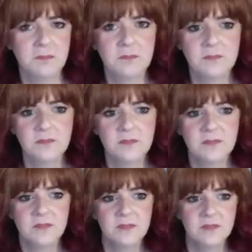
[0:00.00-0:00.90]

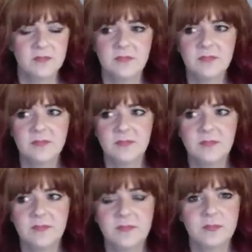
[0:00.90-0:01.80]

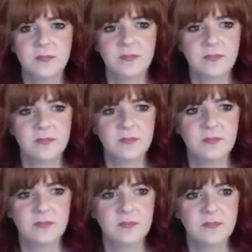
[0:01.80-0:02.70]

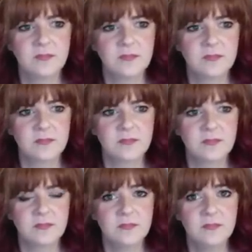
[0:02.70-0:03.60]

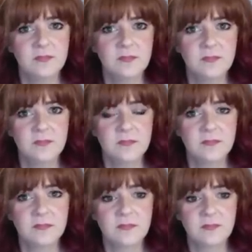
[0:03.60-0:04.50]

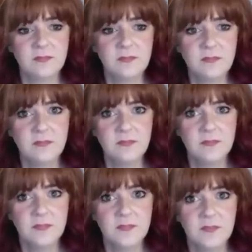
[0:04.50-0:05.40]

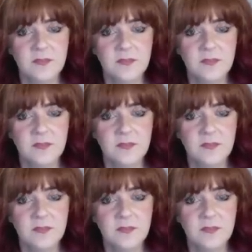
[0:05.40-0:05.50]
No words are spoken by the person on screen.